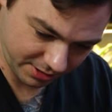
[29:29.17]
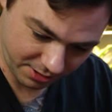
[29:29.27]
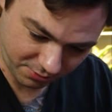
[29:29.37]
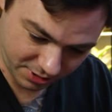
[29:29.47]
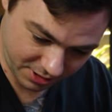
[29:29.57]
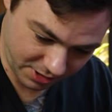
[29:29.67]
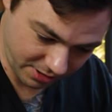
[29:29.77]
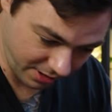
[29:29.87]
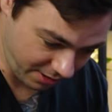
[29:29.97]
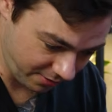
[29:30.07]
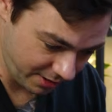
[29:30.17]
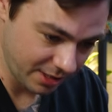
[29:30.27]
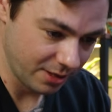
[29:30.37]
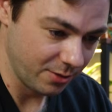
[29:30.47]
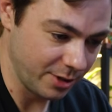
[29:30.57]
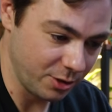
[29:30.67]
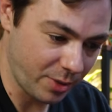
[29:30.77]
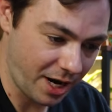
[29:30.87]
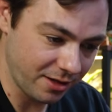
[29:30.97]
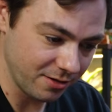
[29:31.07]
So just so you know, when you
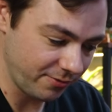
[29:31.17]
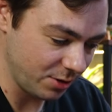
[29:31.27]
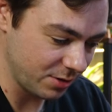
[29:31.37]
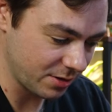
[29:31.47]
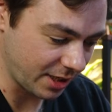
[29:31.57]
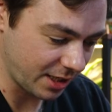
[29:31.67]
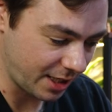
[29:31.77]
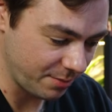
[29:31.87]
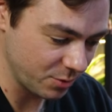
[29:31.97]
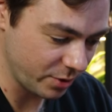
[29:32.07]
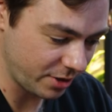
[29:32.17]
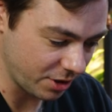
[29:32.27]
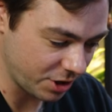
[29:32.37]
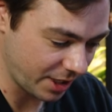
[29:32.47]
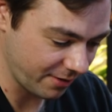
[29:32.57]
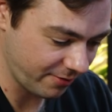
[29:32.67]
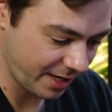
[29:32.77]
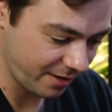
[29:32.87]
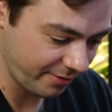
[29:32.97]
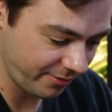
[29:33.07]
buy the diffuser, it comes with your check
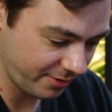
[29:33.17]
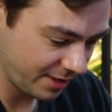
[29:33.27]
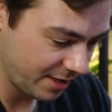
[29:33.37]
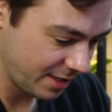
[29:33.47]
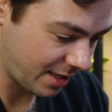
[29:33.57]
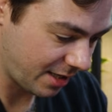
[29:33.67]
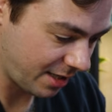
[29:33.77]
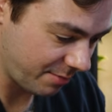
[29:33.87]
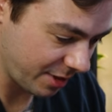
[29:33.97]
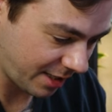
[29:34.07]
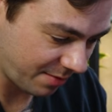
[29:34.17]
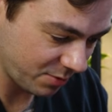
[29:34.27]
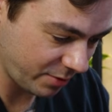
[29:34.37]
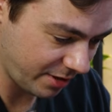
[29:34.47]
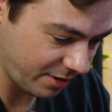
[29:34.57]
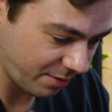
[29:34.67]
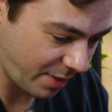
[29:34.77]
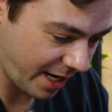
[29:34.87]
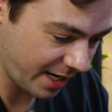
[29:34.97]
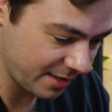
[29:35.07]
valve, it comes with your
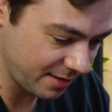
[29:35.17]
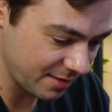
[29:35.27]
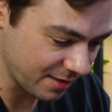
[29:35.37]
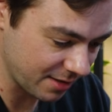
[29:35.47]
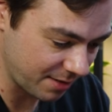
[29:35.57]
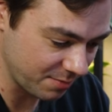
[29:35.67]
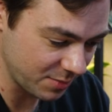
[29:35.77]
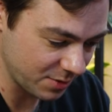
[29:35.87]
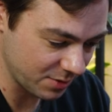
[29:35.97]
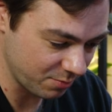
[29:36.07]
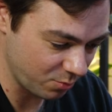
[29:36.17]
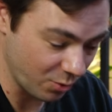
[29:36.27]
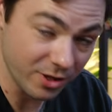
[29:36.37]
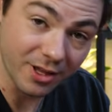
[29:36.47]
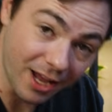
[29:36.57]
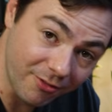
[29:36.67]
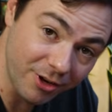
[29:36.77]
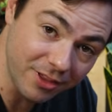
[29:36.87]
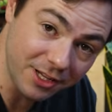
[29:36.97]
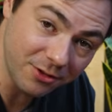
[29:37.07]
bands, it comes with
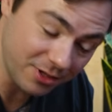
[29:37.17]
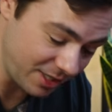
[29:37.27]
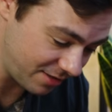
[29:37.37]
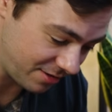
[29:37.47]
everything you need.